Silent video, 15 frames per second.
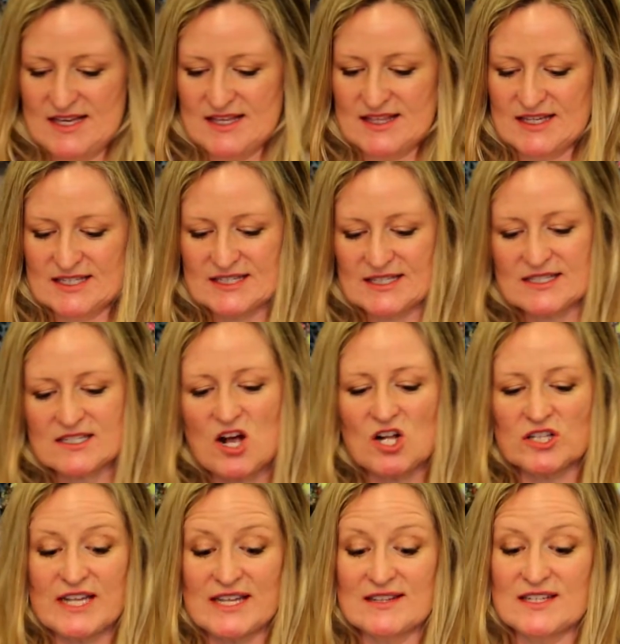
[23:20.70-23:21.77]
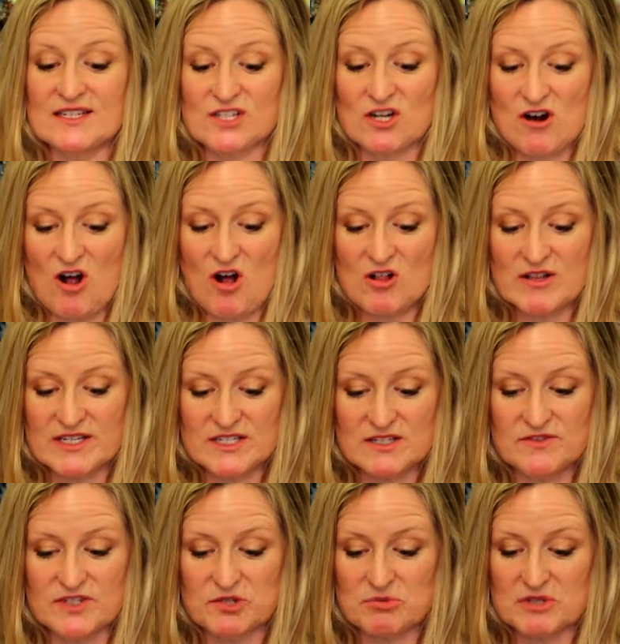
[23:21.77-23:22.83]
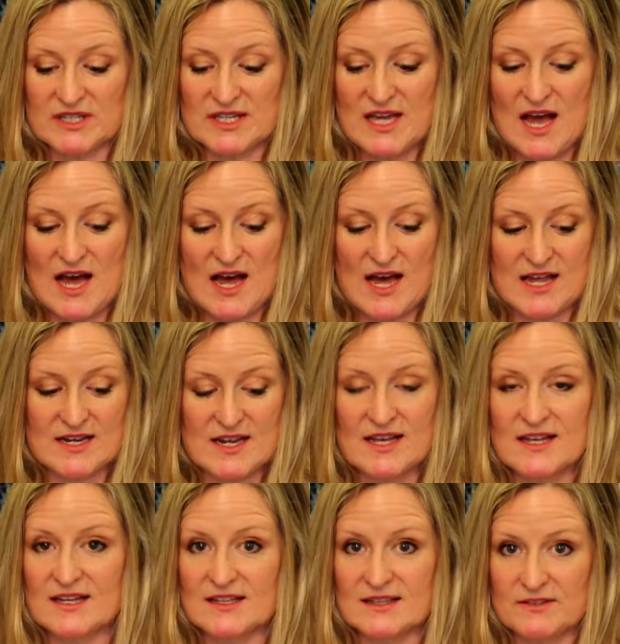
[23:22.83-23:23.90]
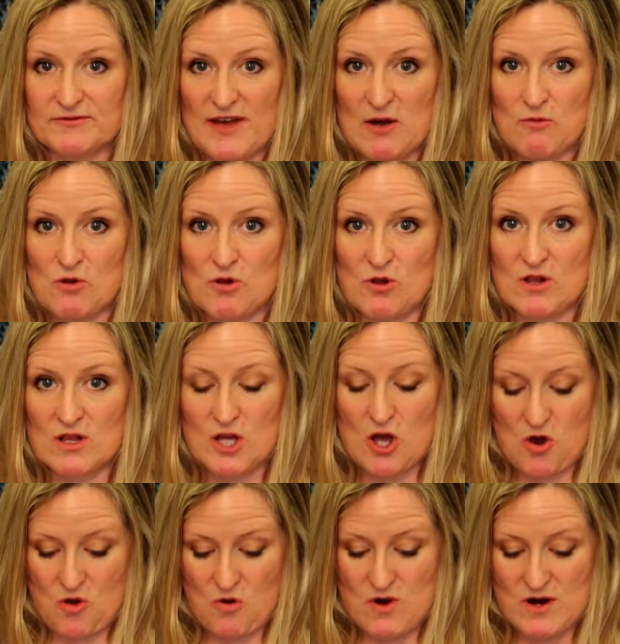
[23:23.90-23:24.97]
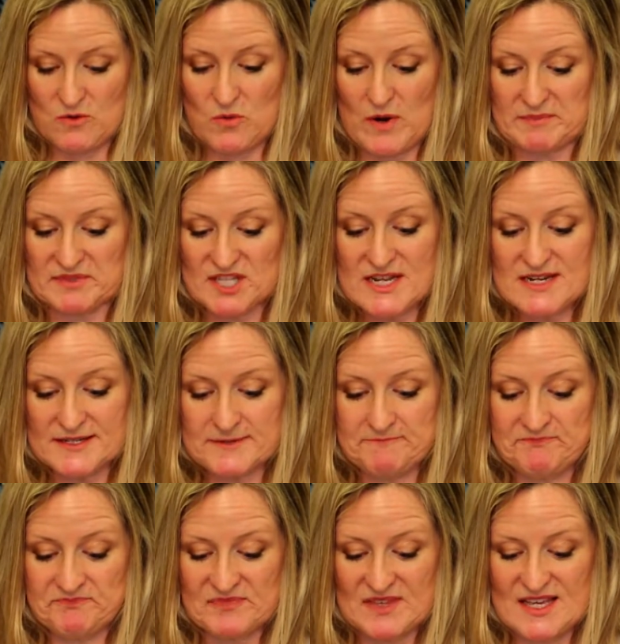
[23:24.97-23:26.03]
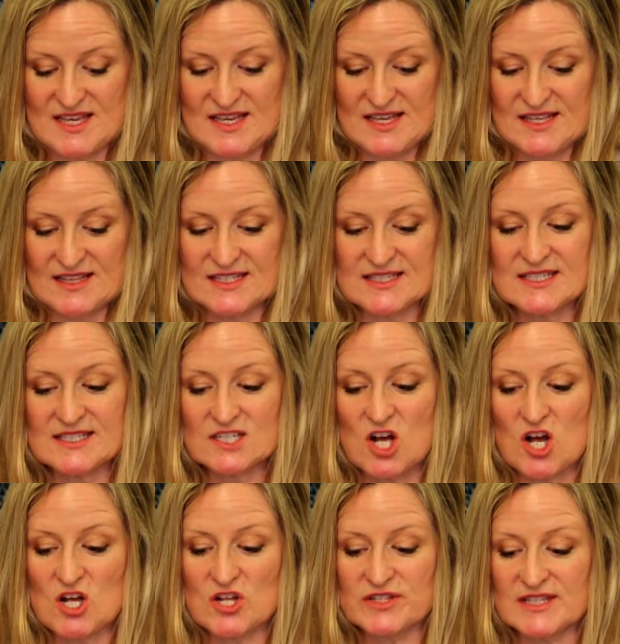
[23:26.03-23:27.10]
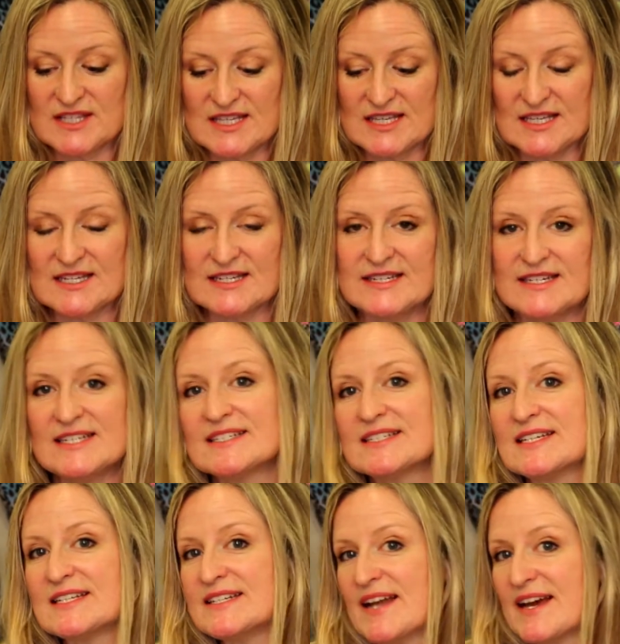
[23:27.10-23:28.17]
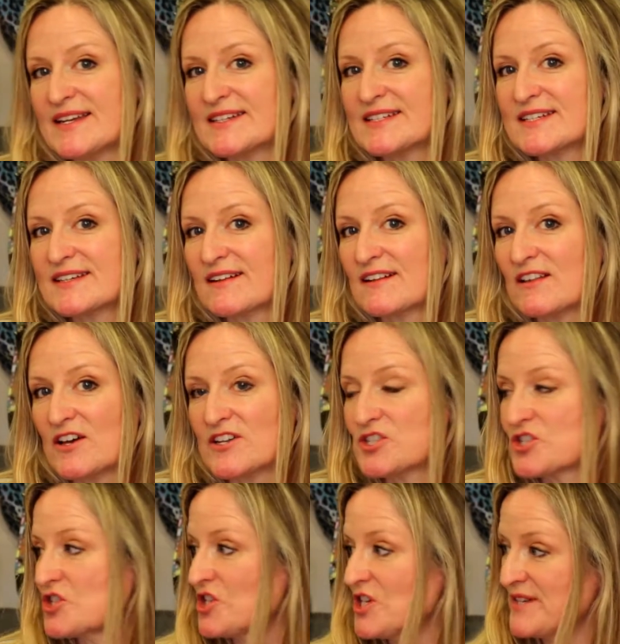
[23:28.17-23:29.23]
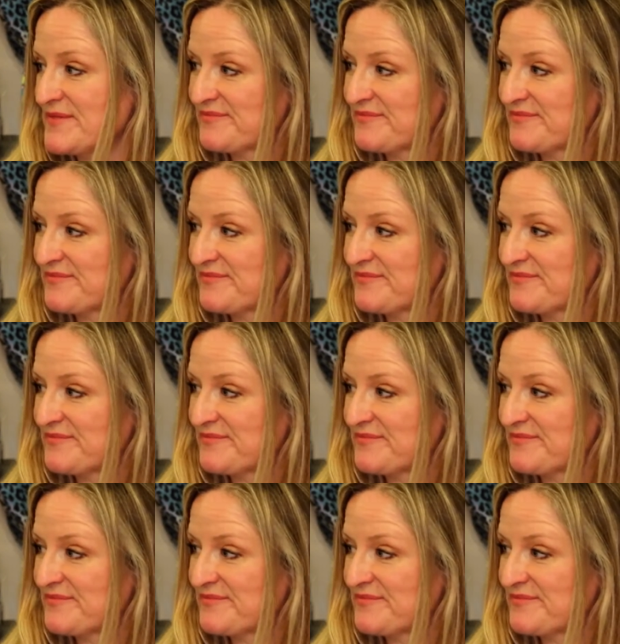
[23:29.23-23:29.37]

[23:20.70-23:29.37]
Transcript: this is called, and these are all individually on Fat Wool Co. website. This is called the Knit Night Clutch.